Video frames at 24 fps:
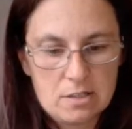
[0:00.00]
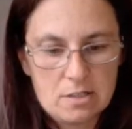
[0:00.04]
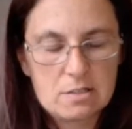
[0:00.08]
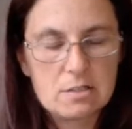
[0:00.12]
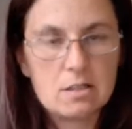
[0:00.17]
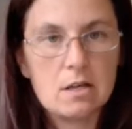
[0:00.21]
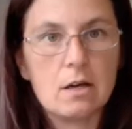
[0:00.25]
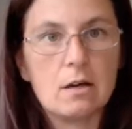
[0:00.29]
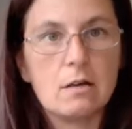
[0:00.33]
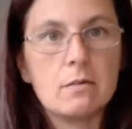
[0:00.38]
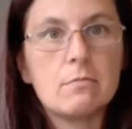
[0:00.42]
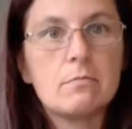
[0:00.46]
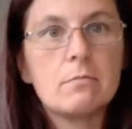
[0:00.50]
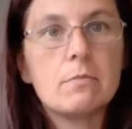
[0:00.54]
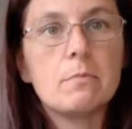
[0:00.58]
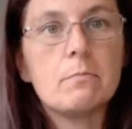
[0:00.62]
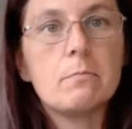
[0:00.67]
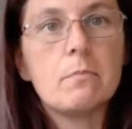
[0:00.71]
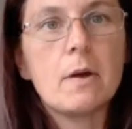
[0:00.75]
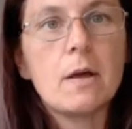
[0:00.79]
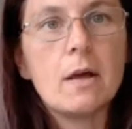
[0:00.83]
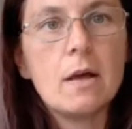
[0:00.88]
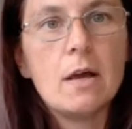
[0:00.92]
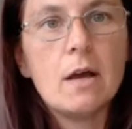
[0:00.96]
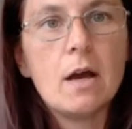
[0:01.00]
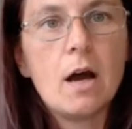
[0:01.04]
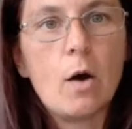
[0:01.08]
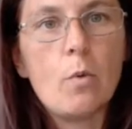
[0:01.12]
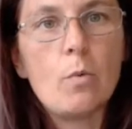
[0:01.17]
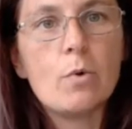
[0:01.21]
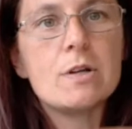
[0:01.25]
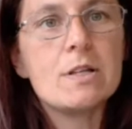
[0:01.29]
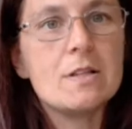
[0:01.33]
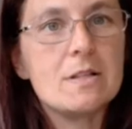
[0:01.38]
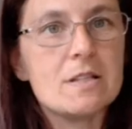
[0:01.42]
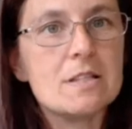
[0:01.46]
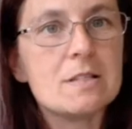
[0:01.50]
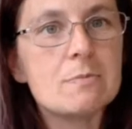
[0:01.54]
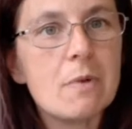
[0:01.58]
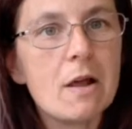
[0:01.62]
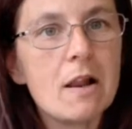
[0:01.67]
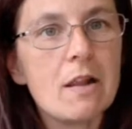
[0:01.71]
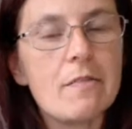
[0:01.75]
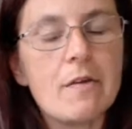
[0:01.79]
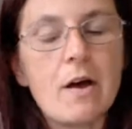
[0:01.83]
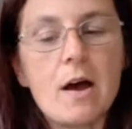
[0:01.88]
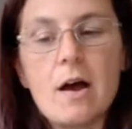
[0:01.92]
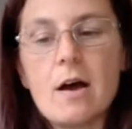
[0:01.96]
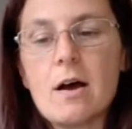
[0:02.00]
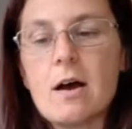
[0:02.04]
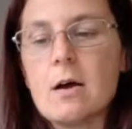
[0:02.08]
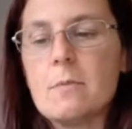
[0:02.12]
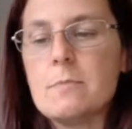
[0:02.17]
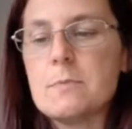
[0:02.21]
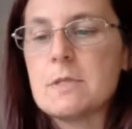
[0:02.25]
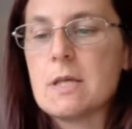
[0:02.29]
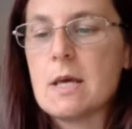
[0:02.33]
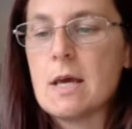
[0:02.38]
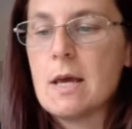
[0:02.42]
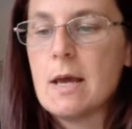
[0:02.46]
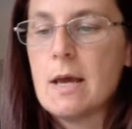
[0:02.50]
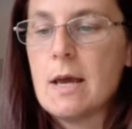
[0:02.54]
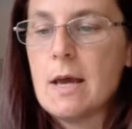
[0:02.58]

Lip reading: just I wanted the smell of the herbs.